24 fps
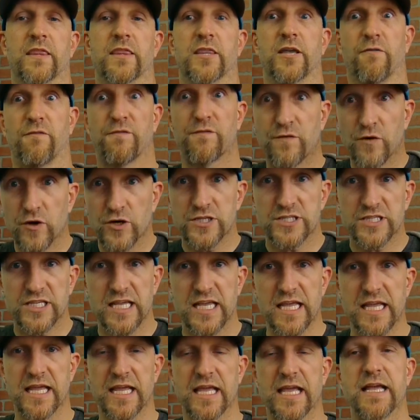The first
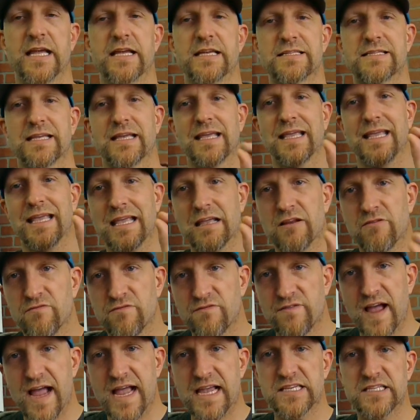key is
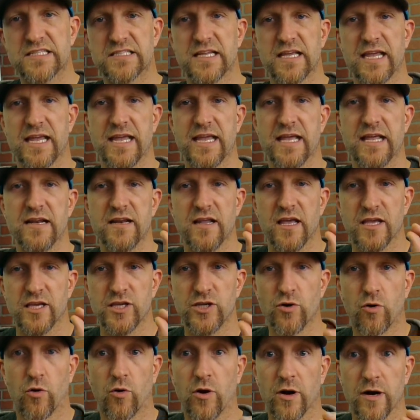invest in
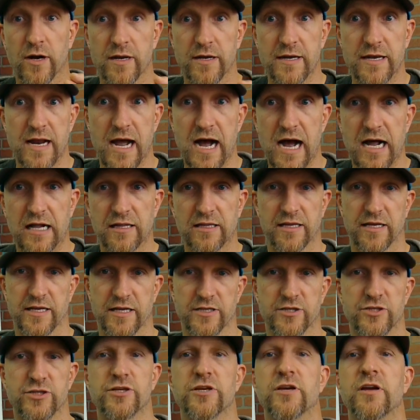your
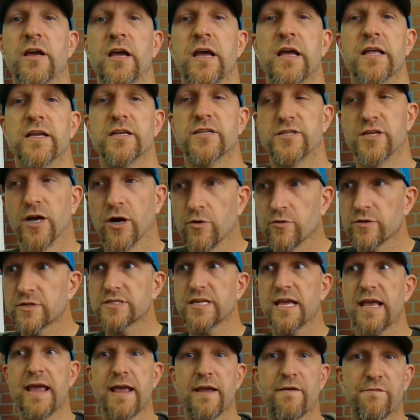knowledge. Don't
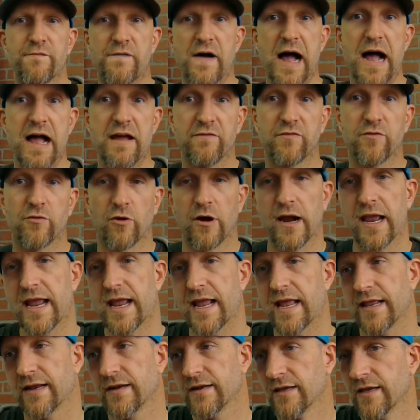take
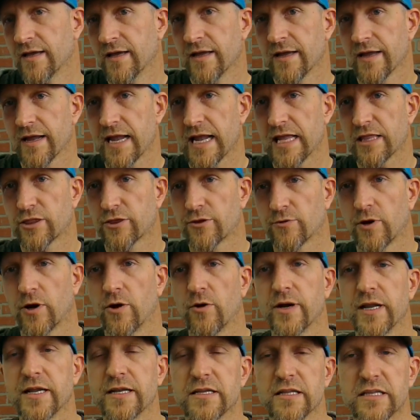$5,000 and
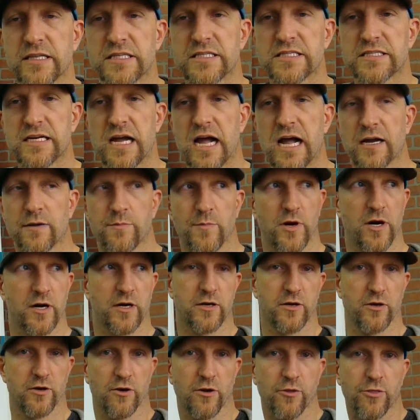throw it into the stock
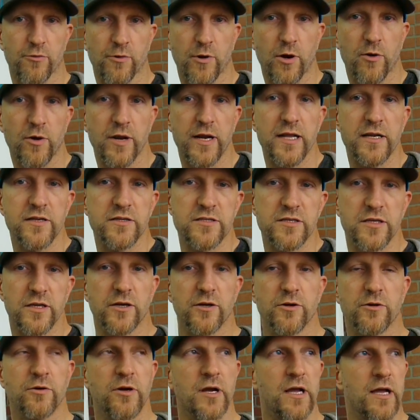market or throw it
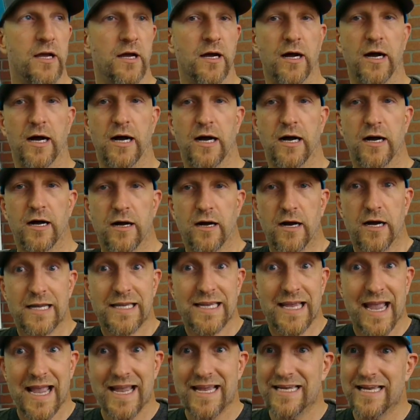into
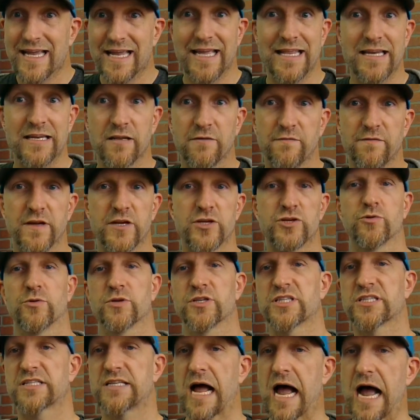a
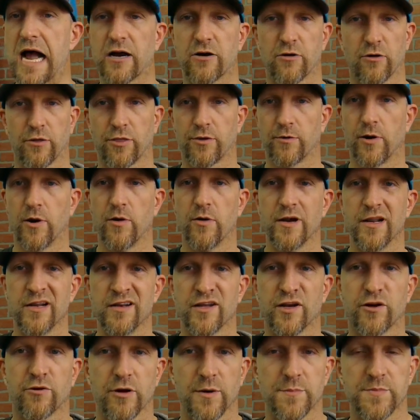individual stock or throw it
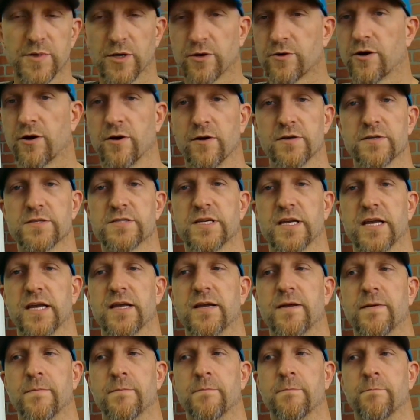into
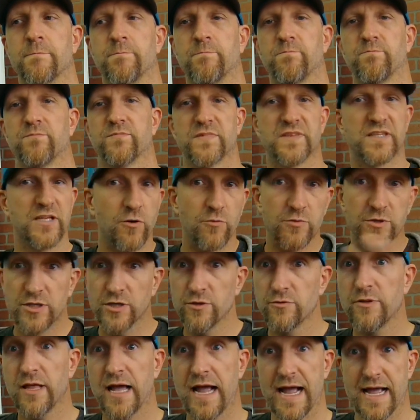cryptocurrency. Don't
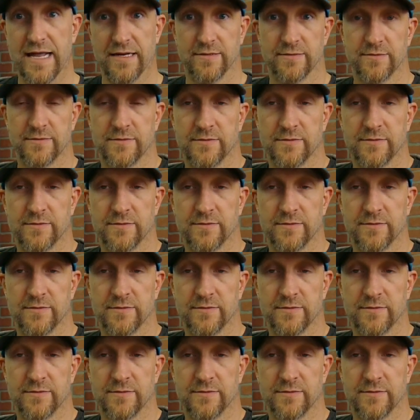do that.